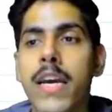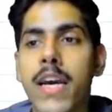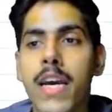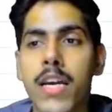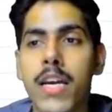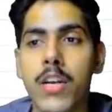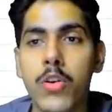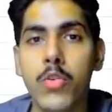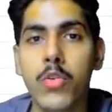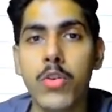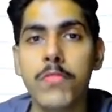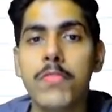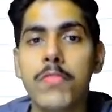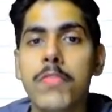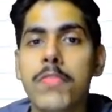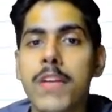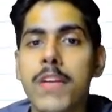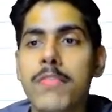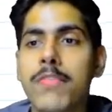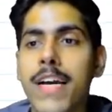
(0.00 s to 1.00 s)
node
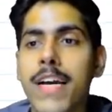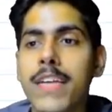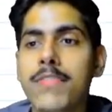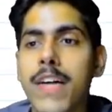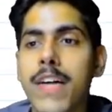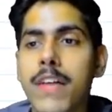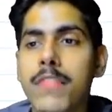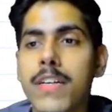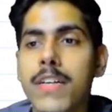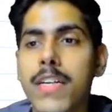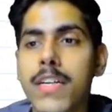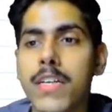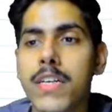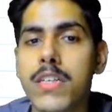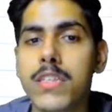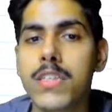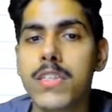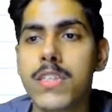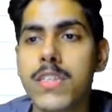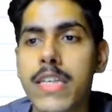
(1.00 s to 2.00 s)
55, our
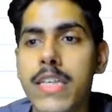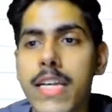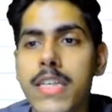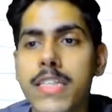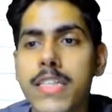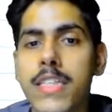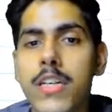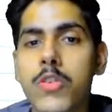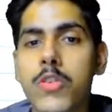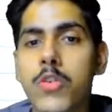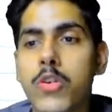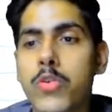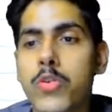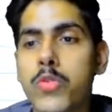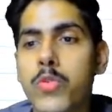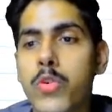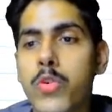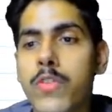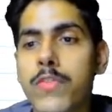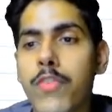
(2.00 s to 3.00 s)
recursion can either go to
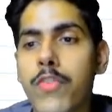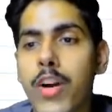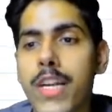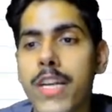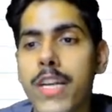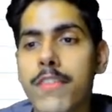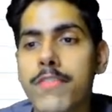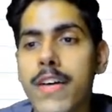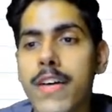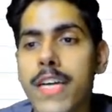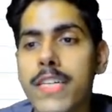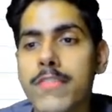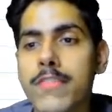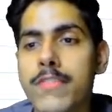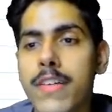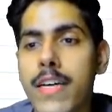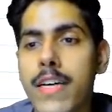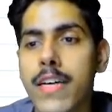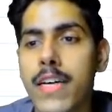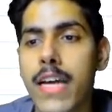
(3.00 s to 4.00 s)
node 45
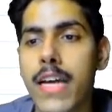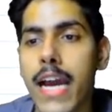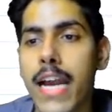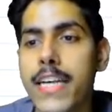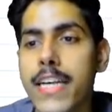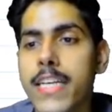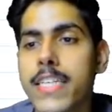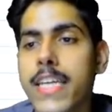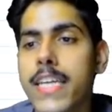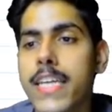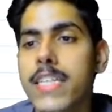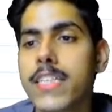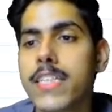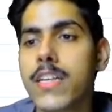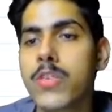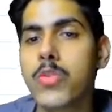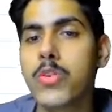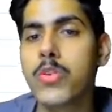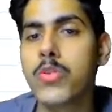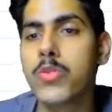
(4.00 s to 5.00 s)
and it can either
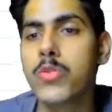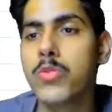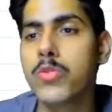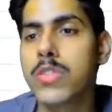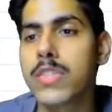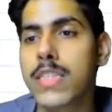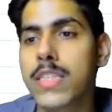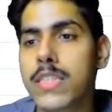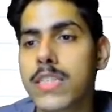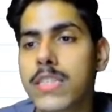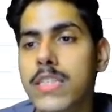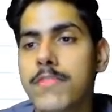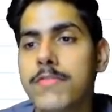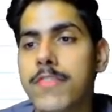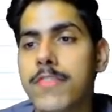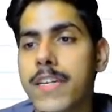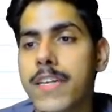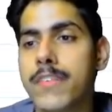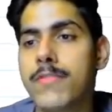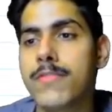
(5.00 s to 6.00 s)
go to node
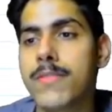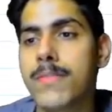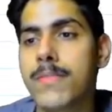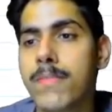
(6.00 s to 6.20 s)
65.